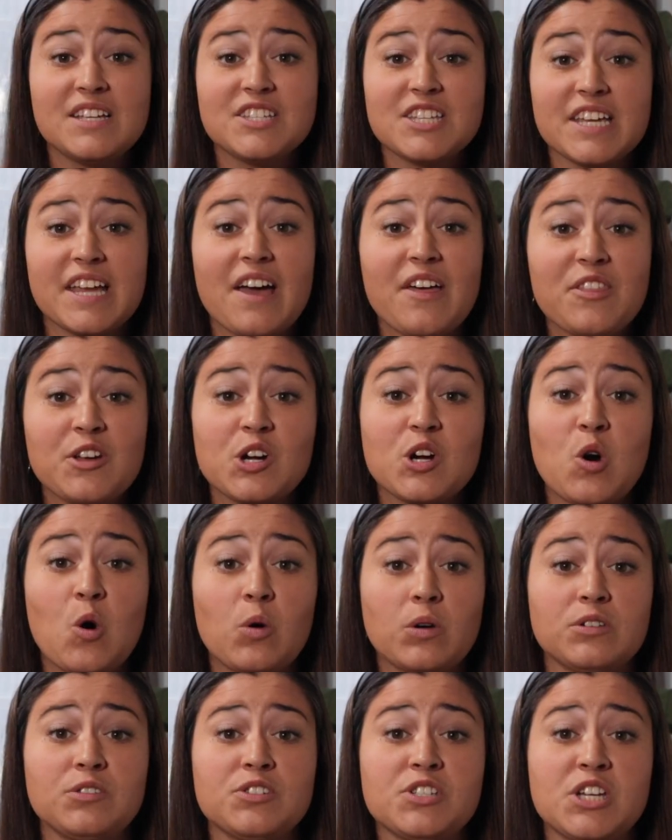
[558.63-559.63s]
Together,
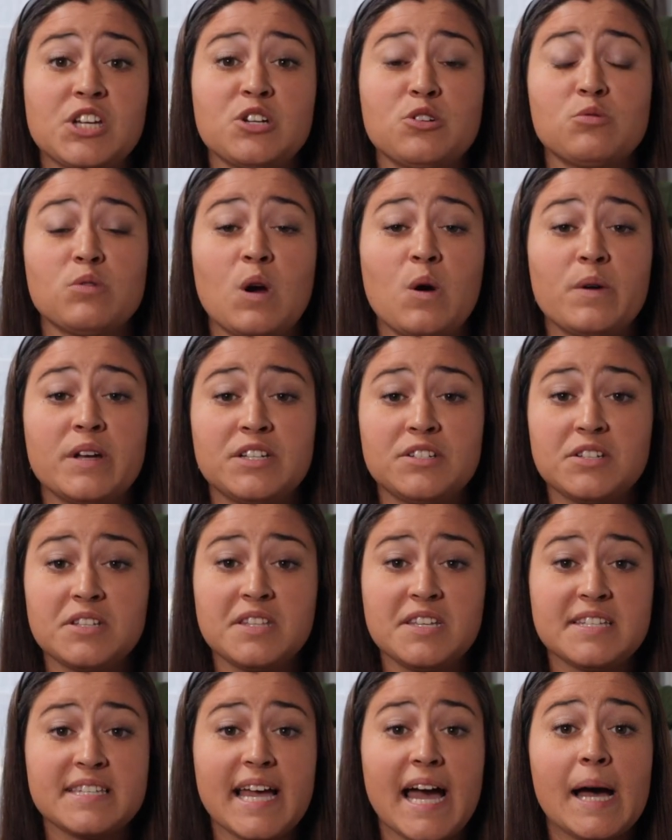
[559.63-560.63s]
corals can grow into
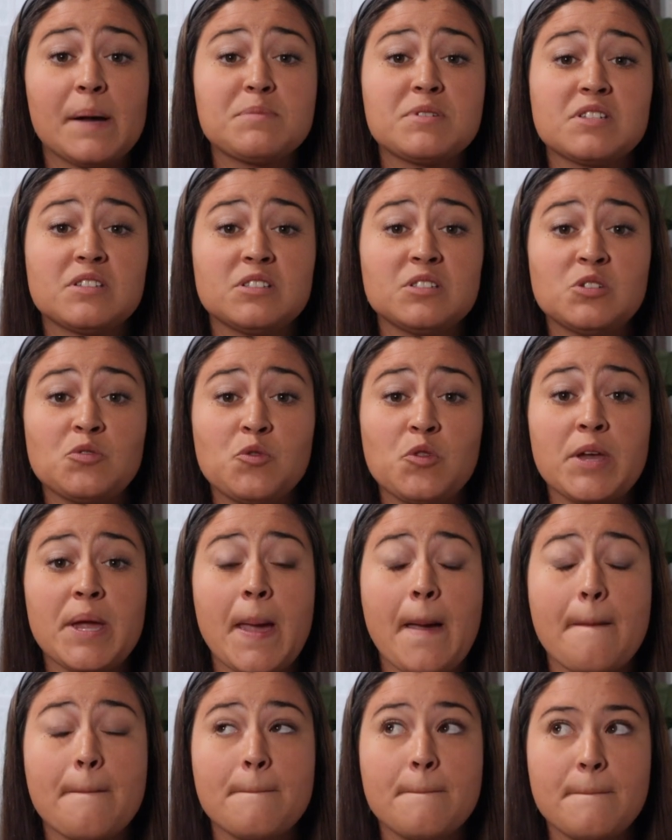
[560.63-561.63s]
these
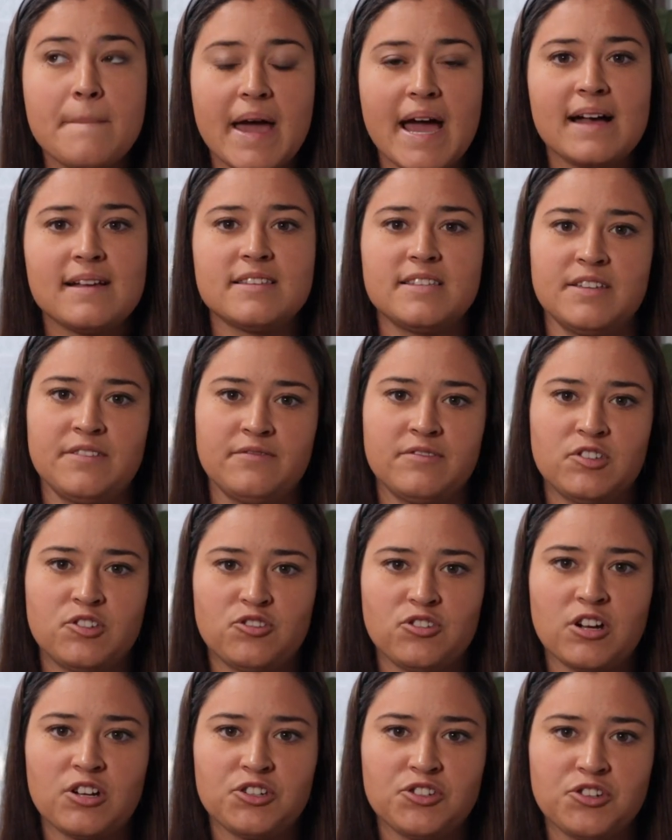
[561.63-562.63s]
absolutely massive
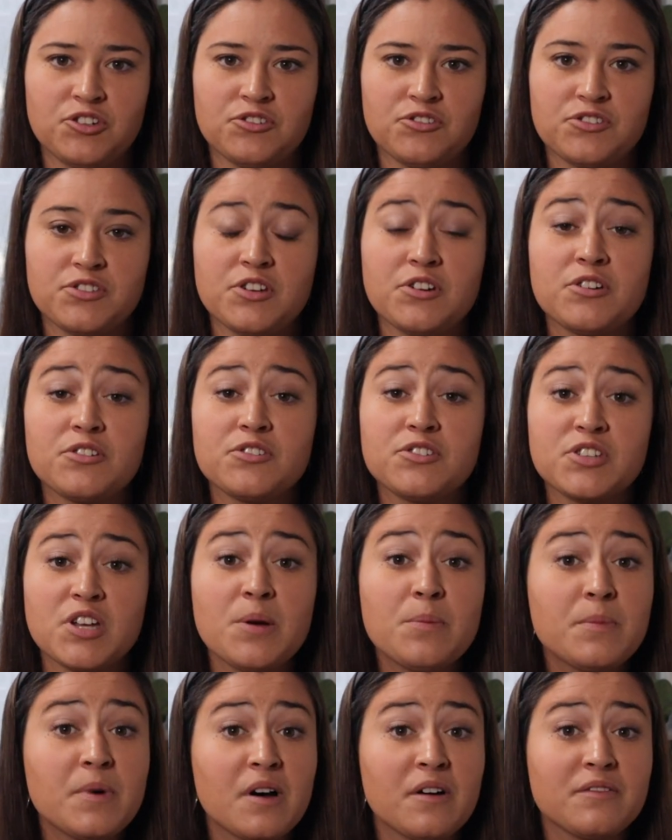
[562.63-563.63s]
structures. There are
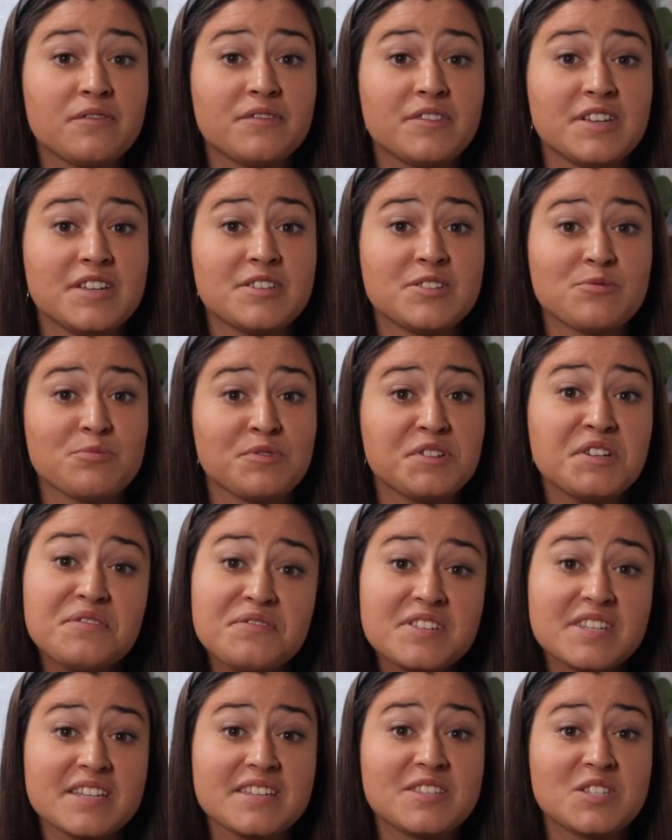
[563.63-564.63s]
some of these
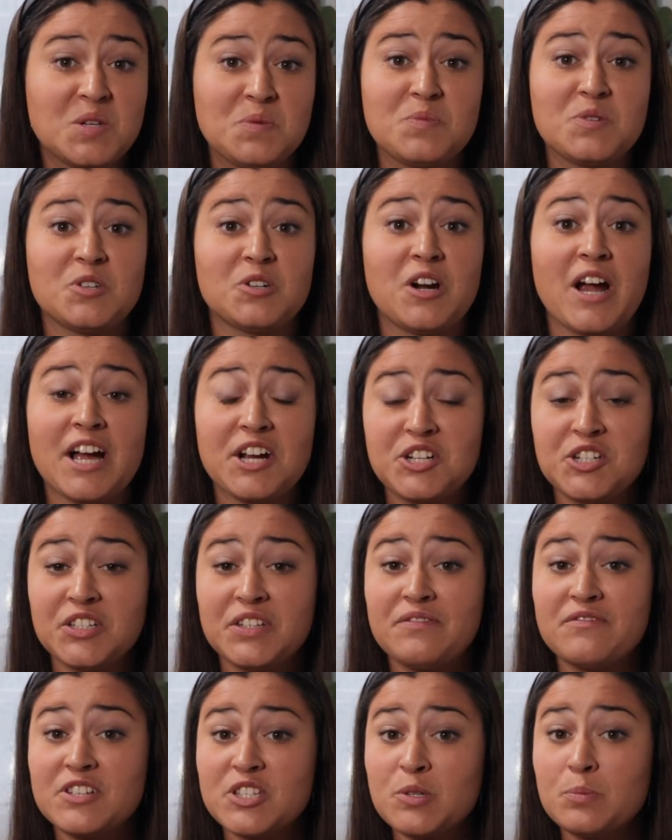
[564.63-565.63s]
reef systems that are
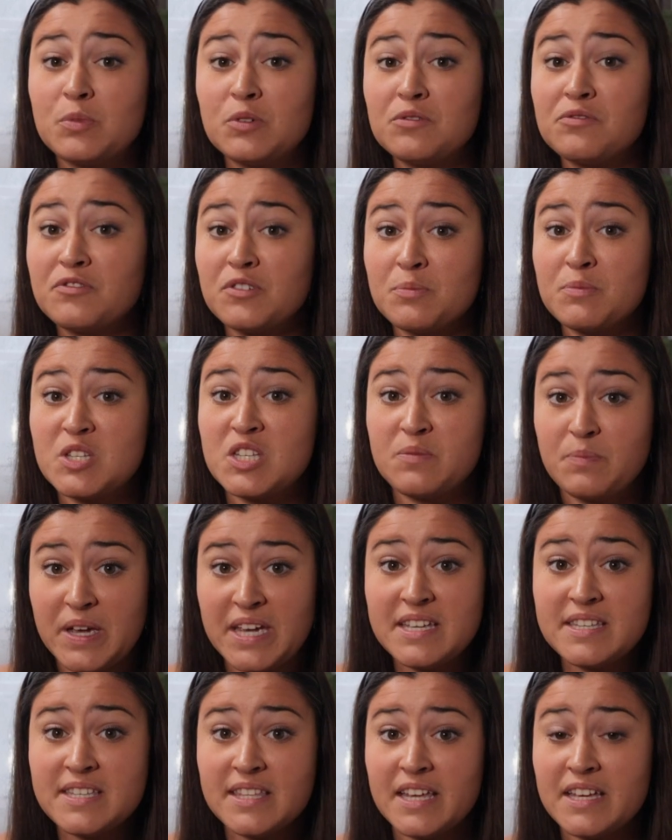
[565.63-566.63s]
actually visible from
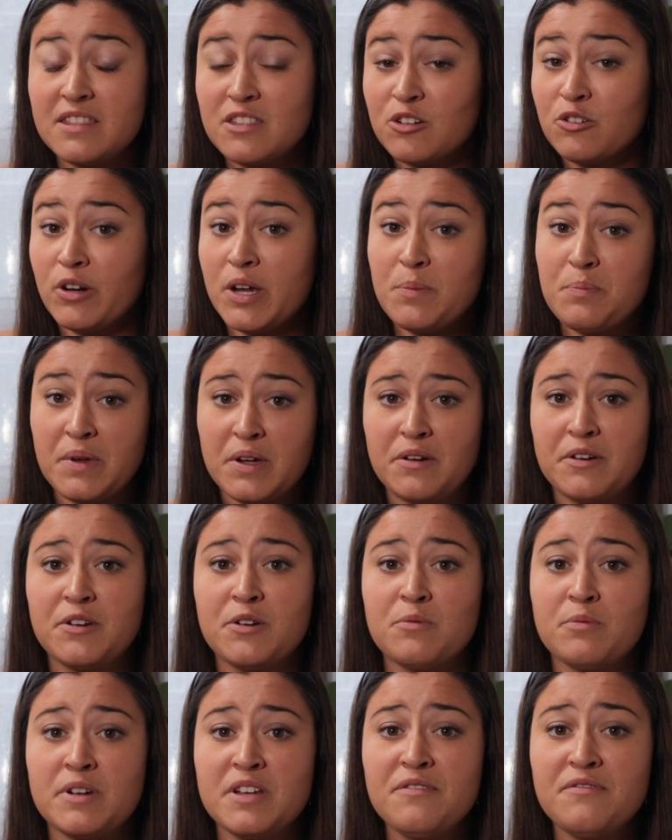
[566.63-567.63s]
space, like the Great
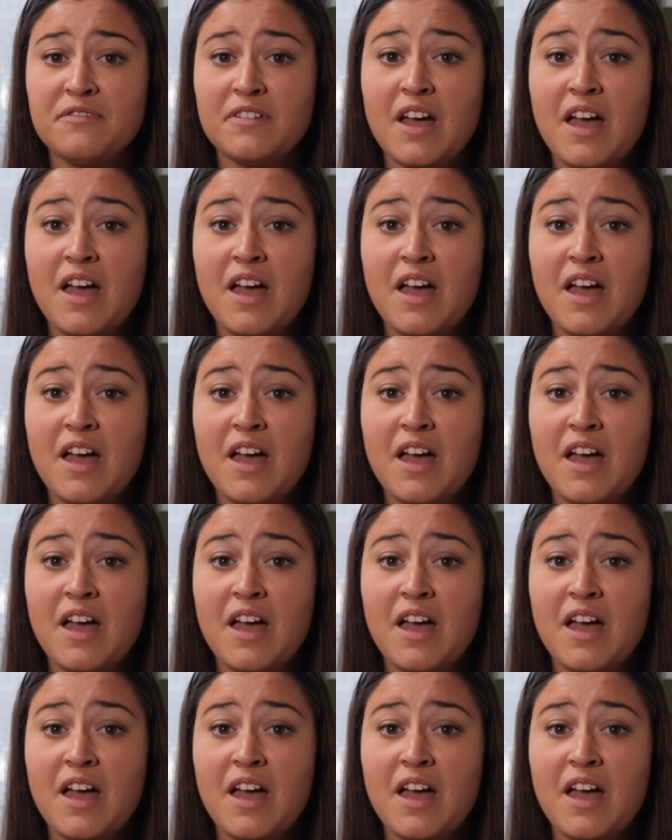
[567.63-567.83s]
Barrier Reef.